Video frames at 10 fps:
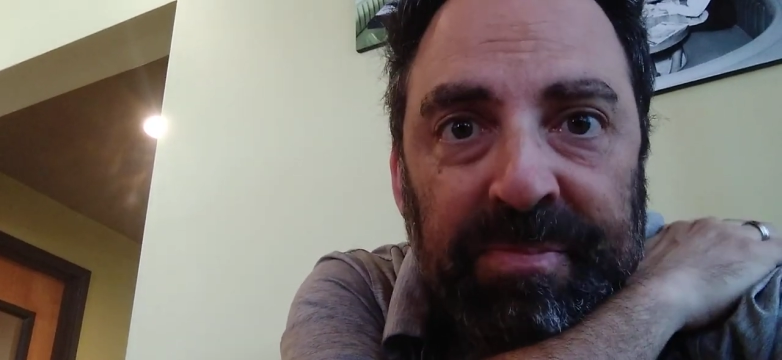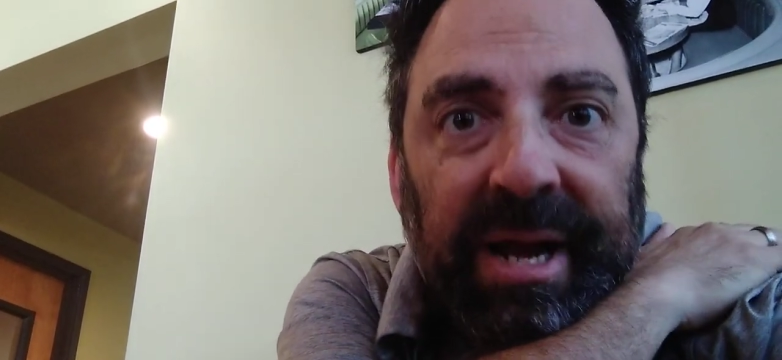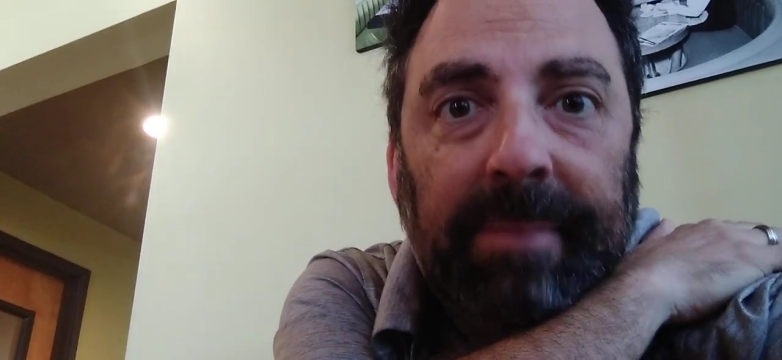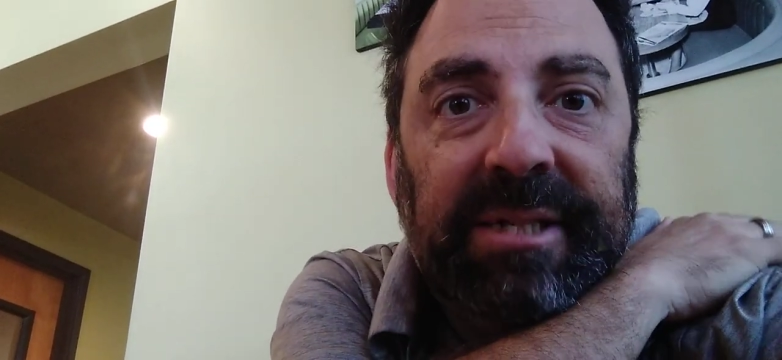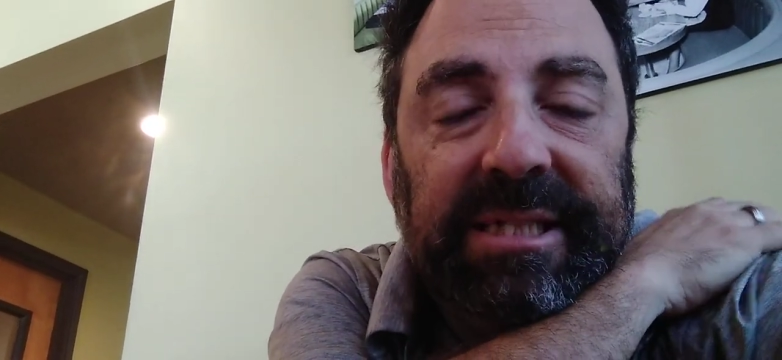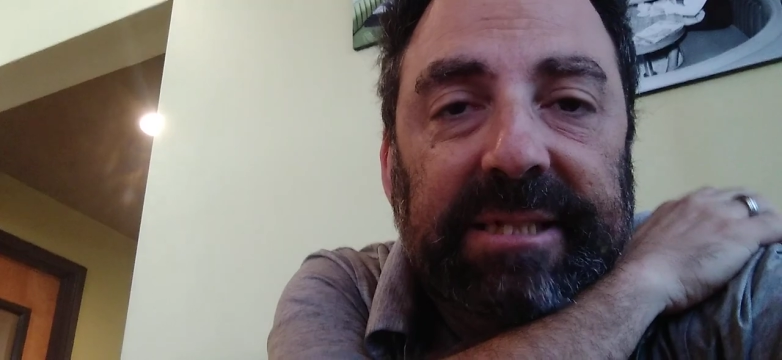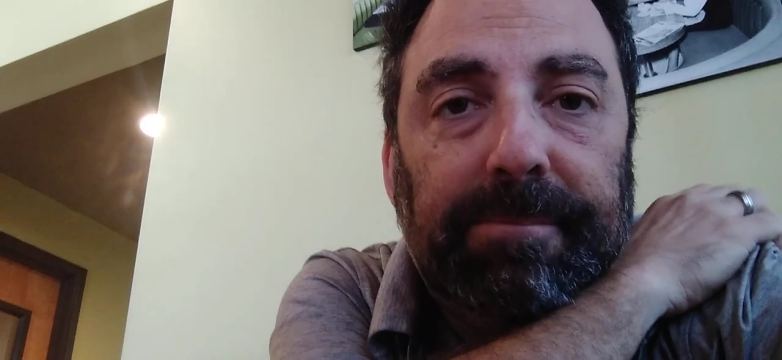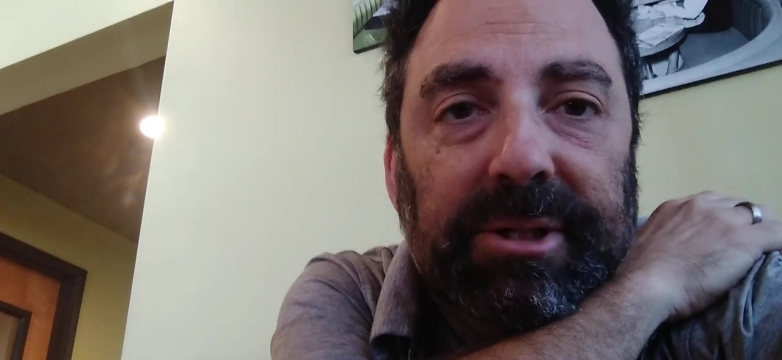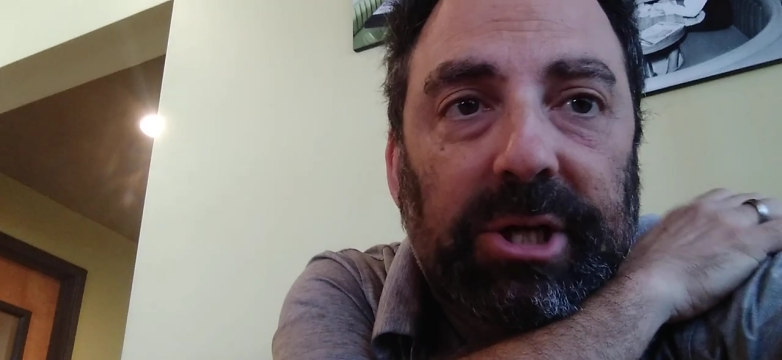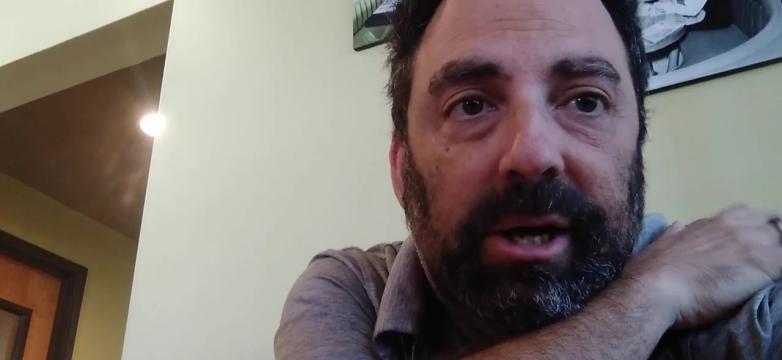I'm just
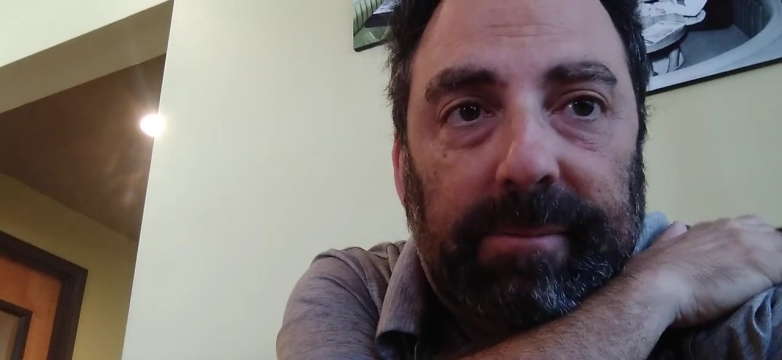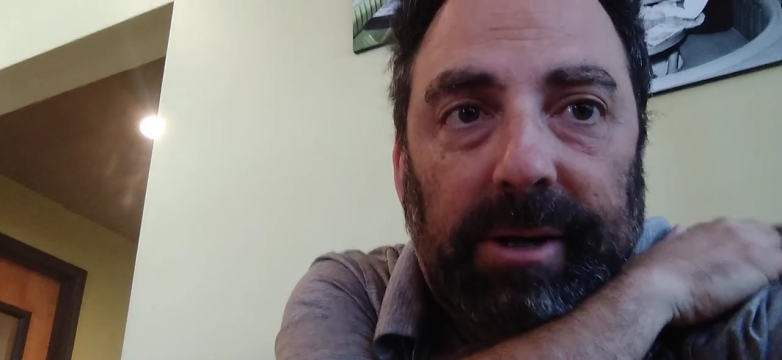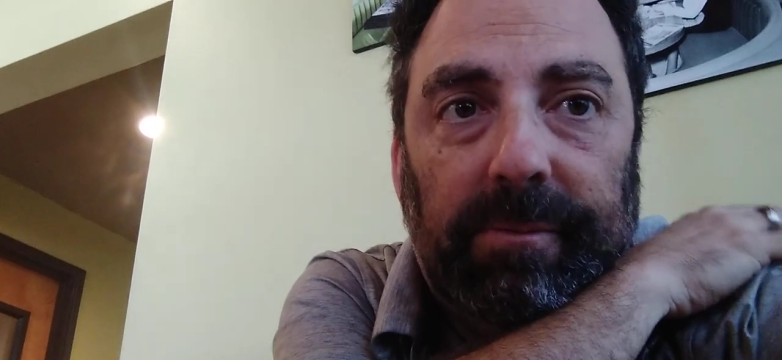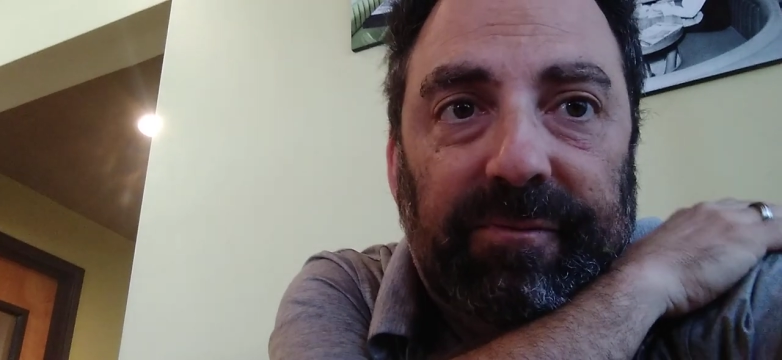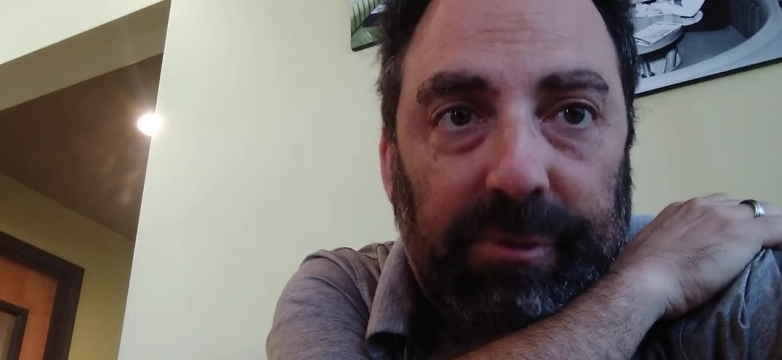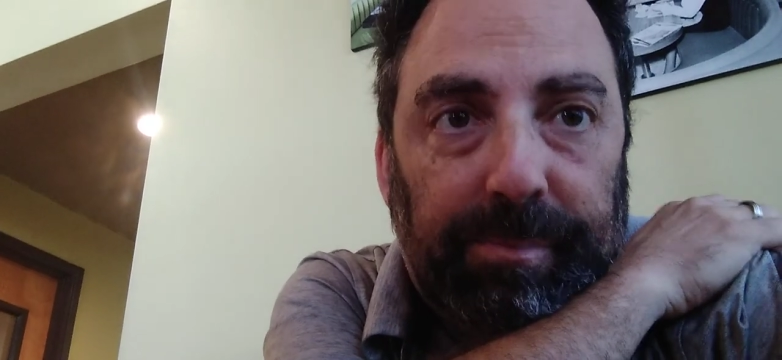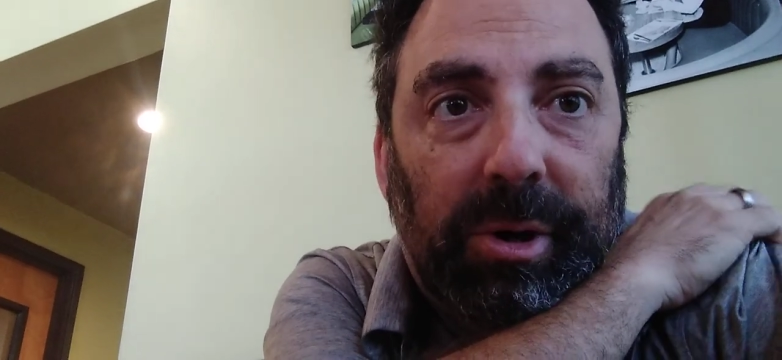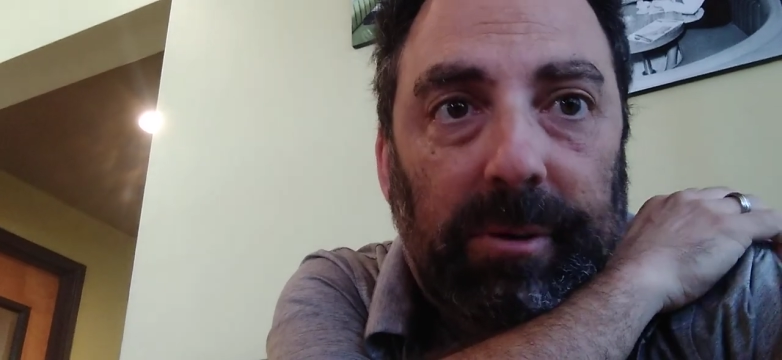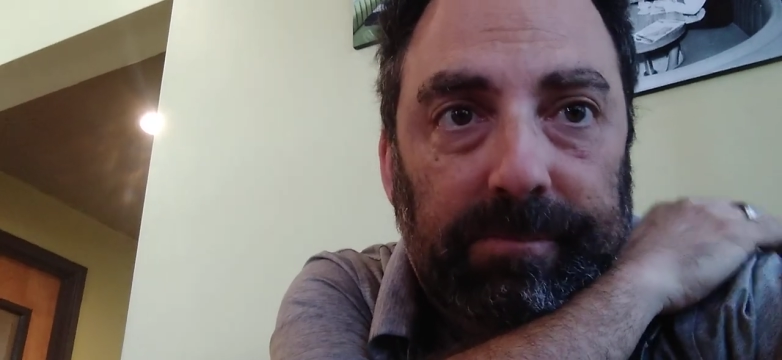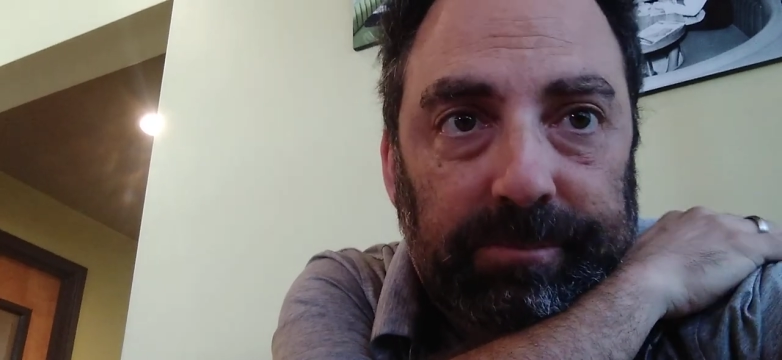simply talking about
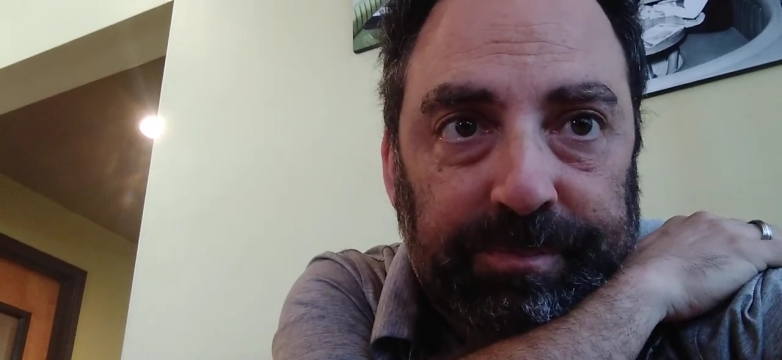football.